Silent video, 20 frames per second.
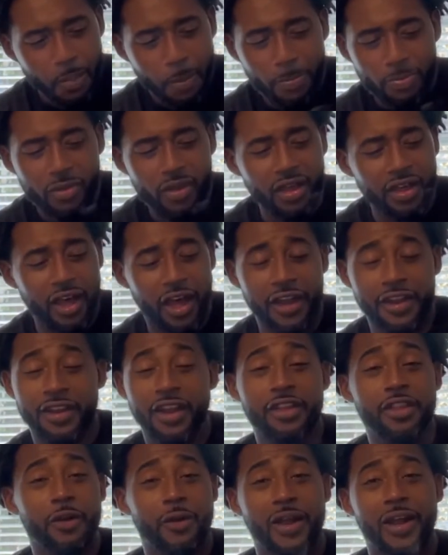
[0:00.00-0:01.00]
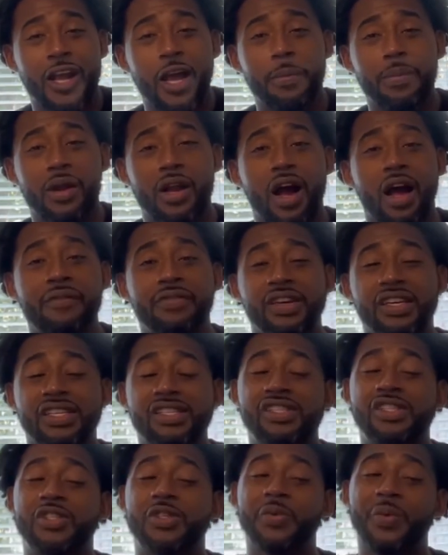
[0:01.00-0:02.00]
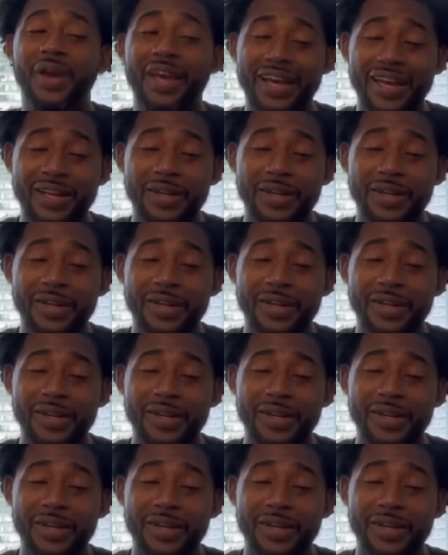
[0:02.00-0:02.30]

Another great cup of coffee. Sweet.